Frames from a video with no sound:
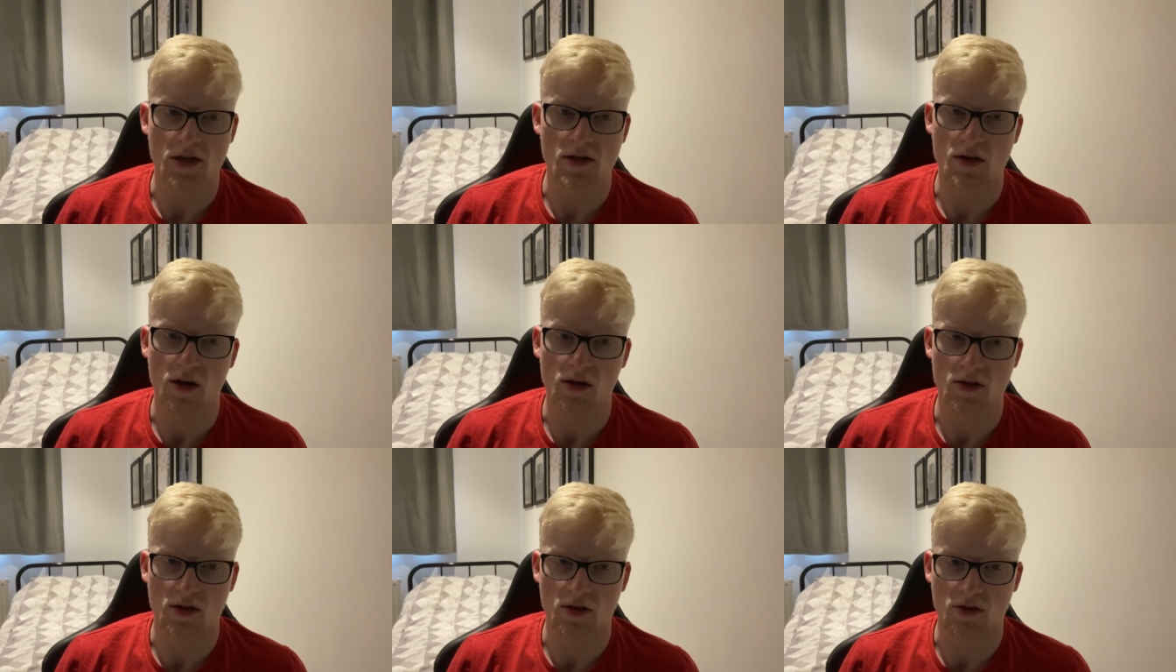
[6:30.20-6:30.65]

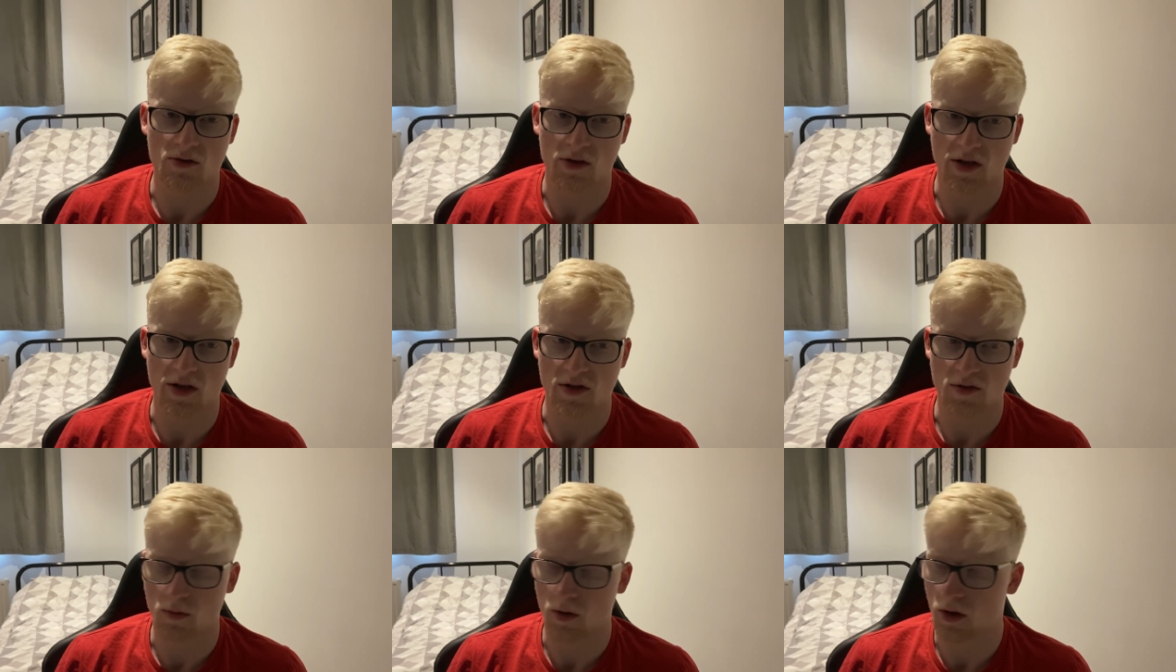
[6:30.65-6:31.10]
start to the
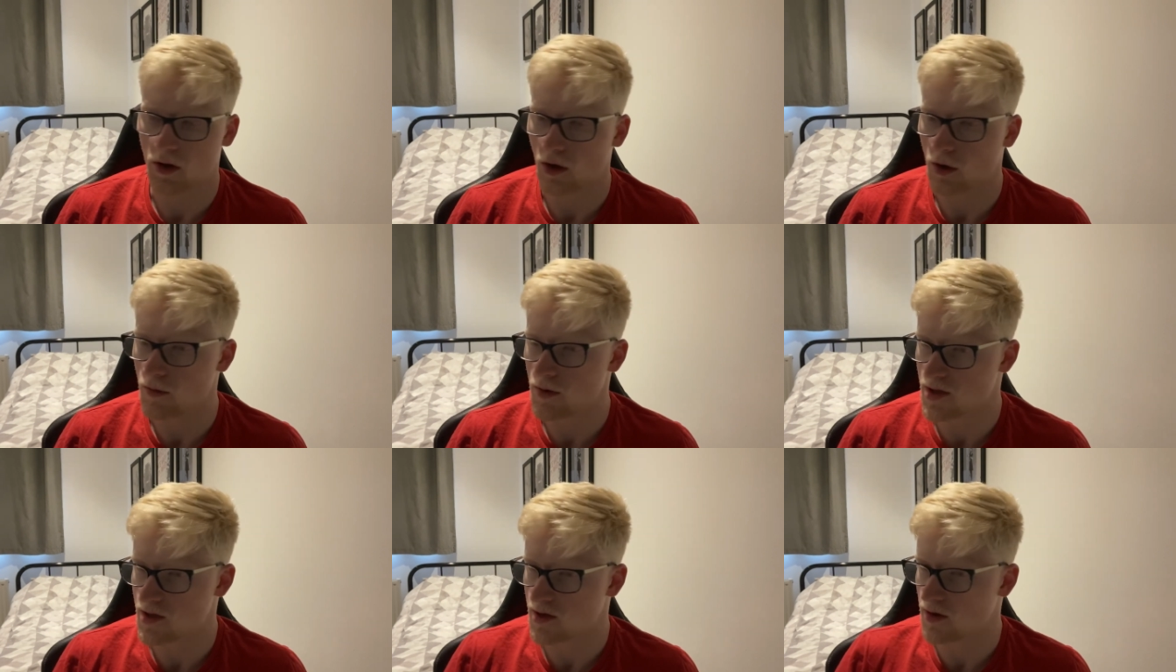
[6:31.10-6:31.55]
transfer
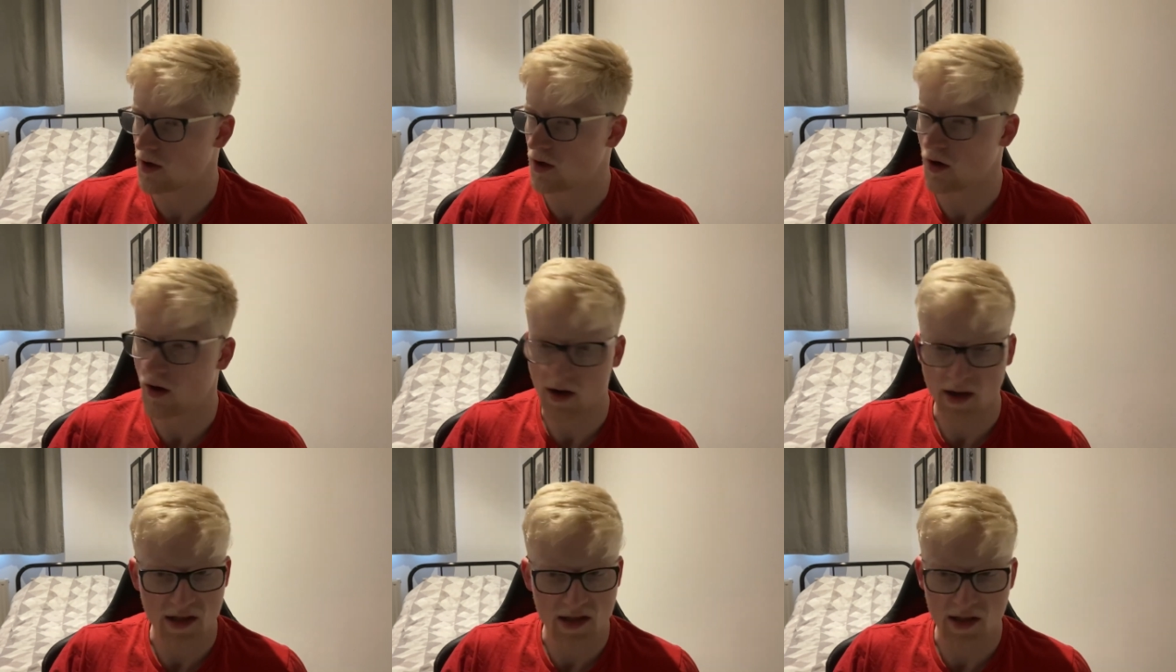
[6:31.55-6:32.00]
window. We sign
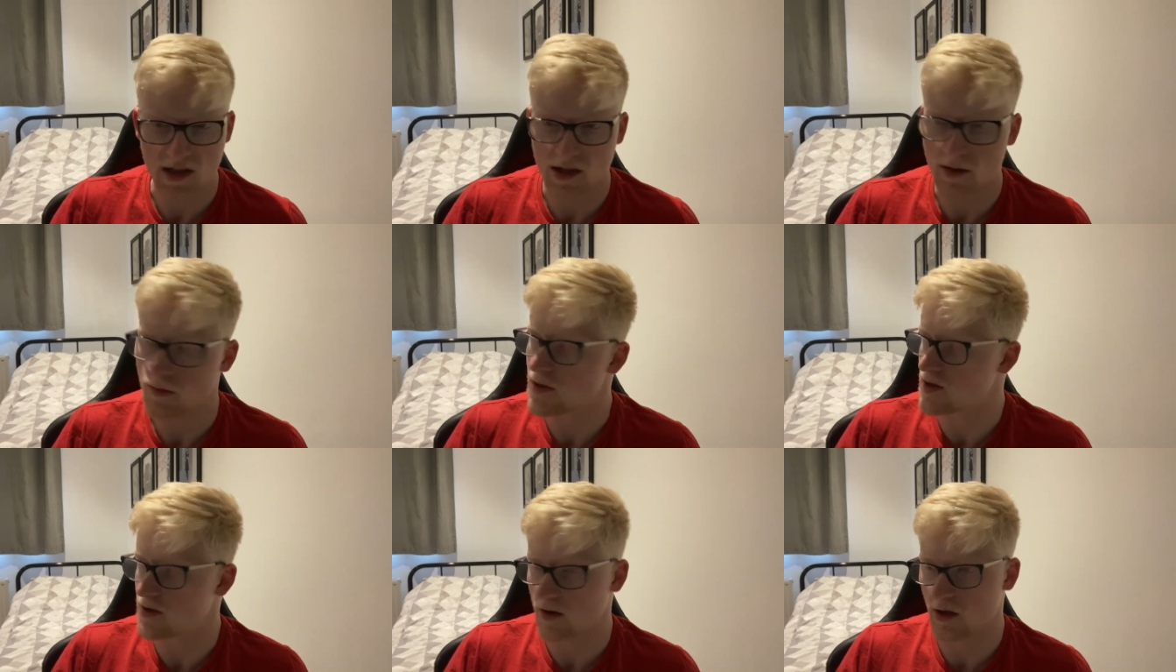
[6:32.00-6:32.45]
Isted,
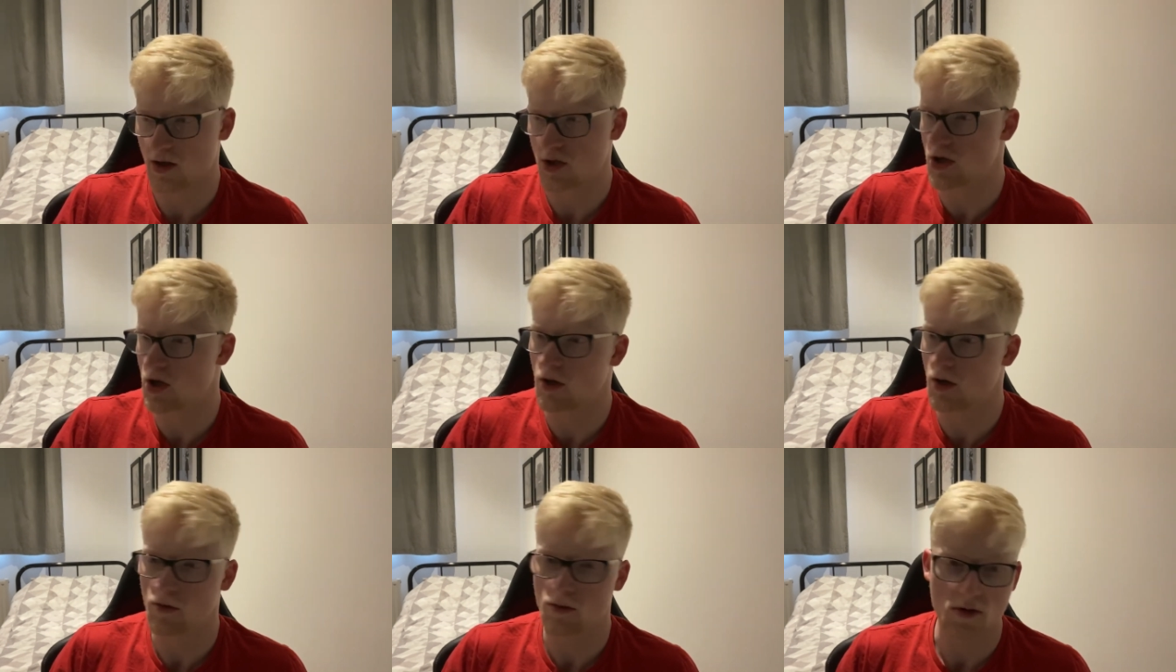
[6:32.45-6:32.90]
we sign
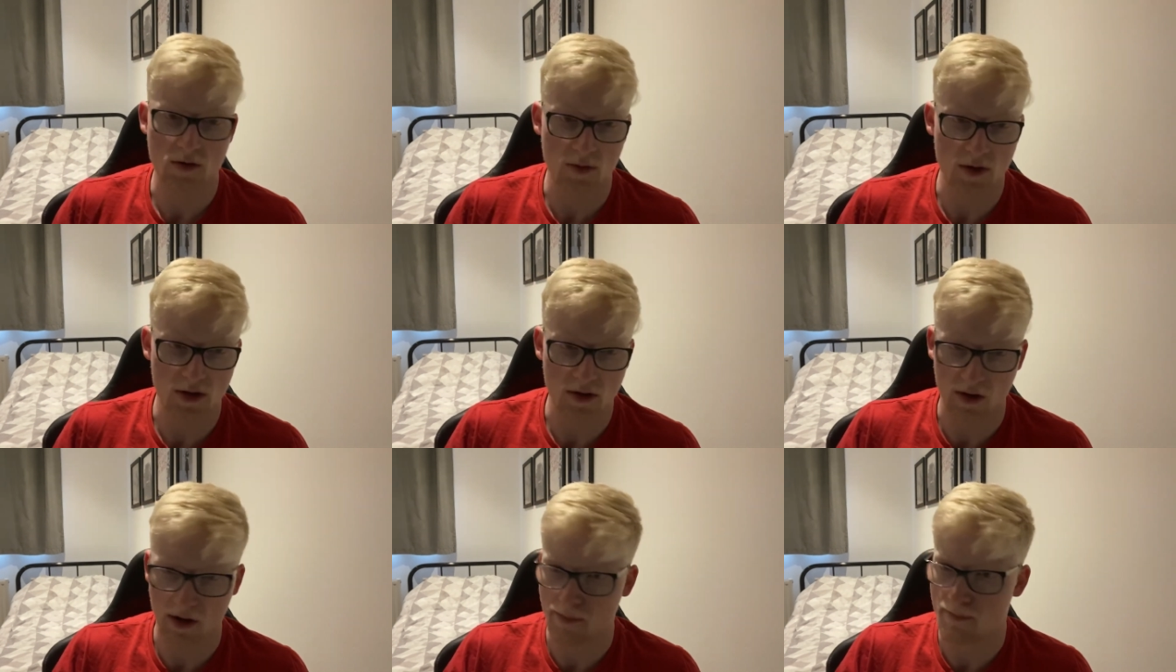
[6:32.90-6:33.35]
Jones,
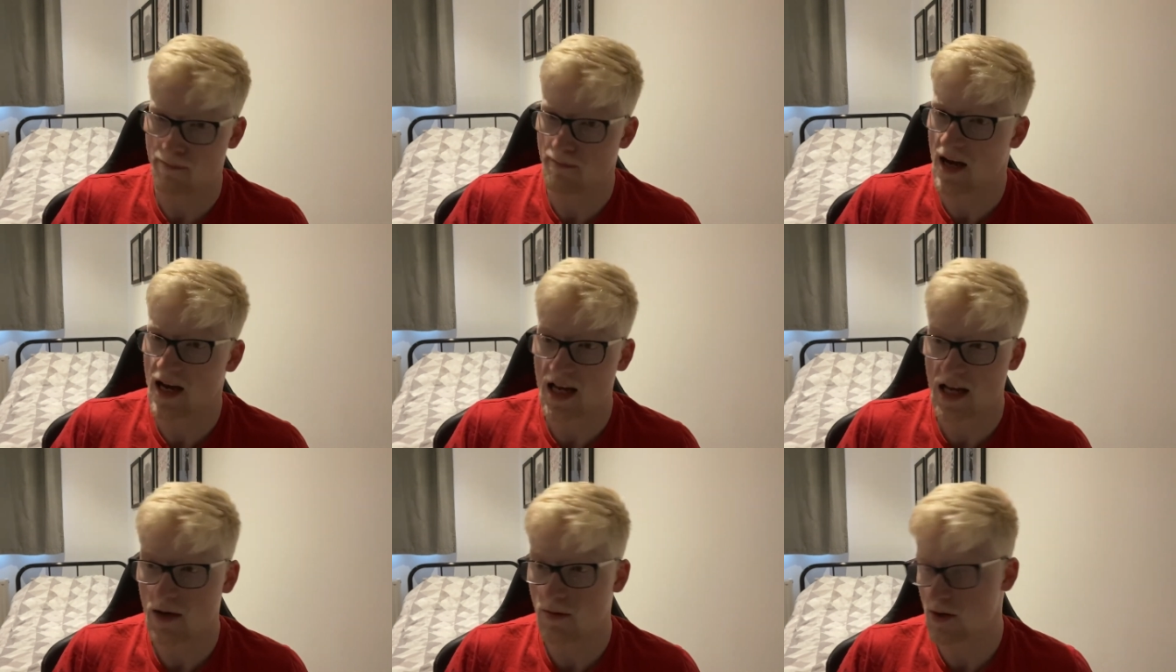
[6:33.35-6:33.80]
we sign
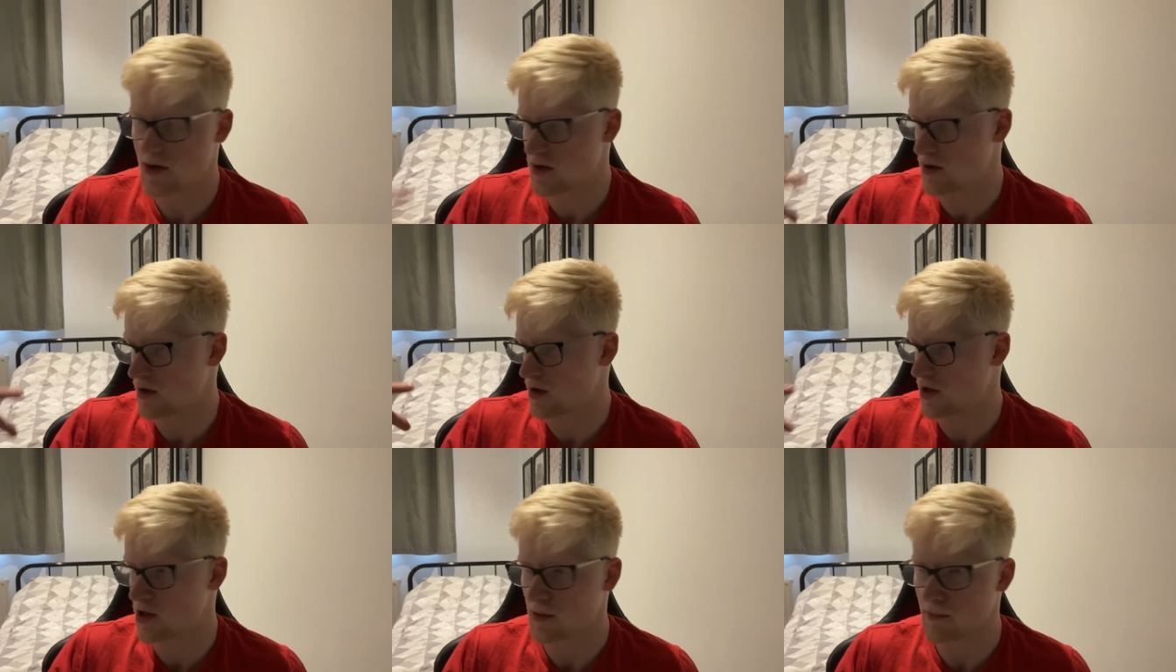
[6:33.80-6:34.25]
May, we
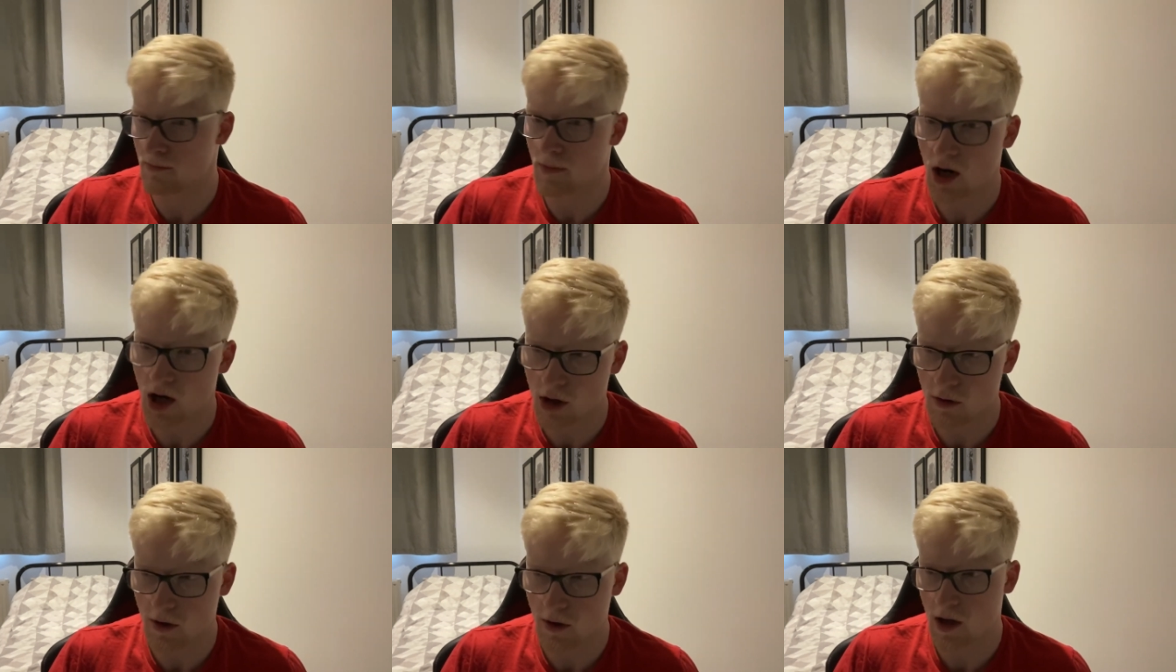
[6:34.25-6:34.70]
sign
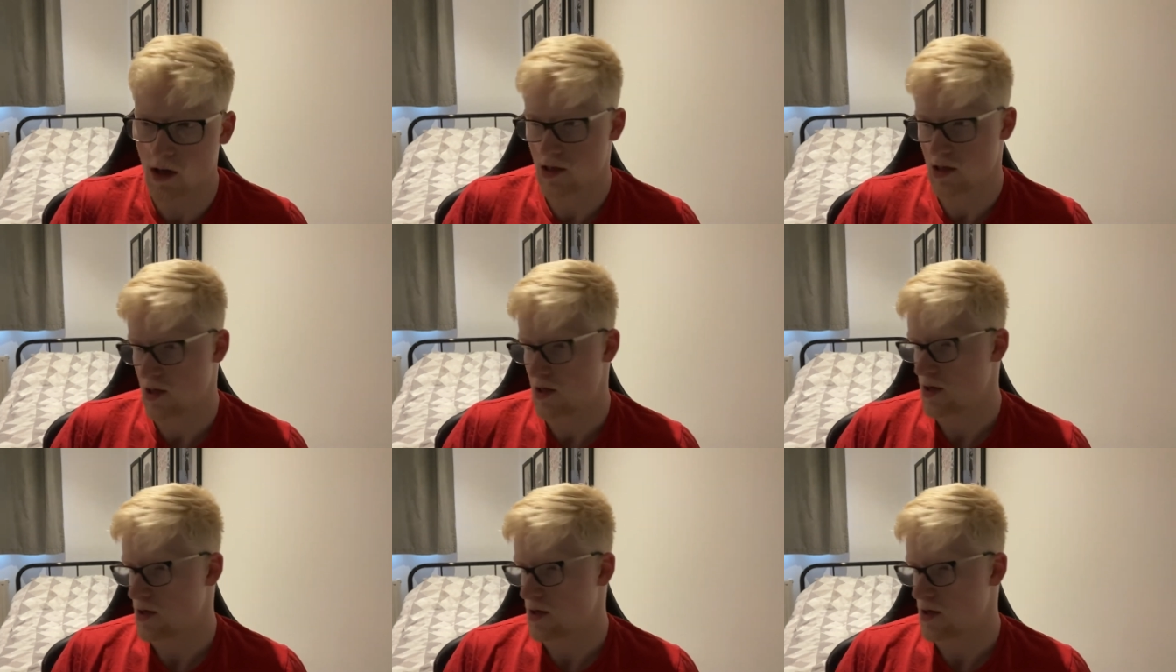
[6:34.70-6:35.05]
Kamara.